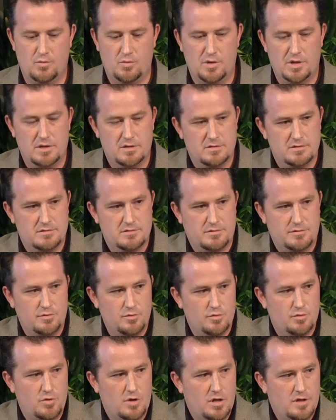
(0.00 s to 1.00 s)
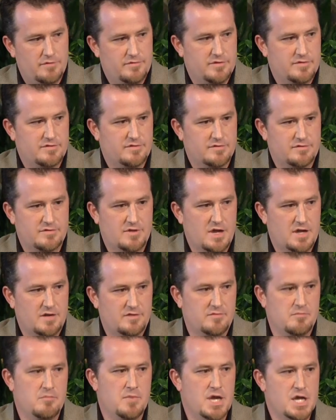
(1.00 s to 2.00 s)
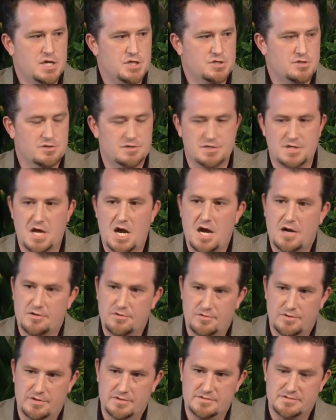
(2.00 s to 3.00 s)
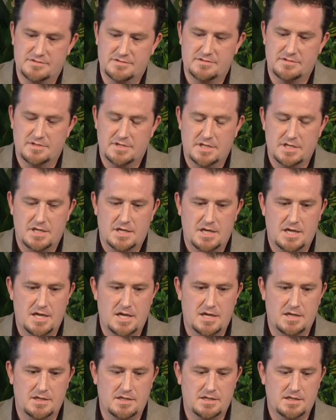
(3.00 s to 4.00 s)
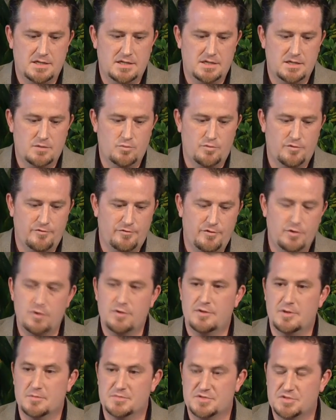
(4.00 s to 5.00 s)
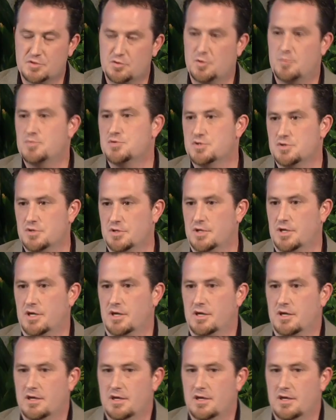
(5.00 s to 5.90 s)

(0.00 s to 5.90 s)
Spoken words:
went through all of the society's major doctrines, and he refuted them scripturally.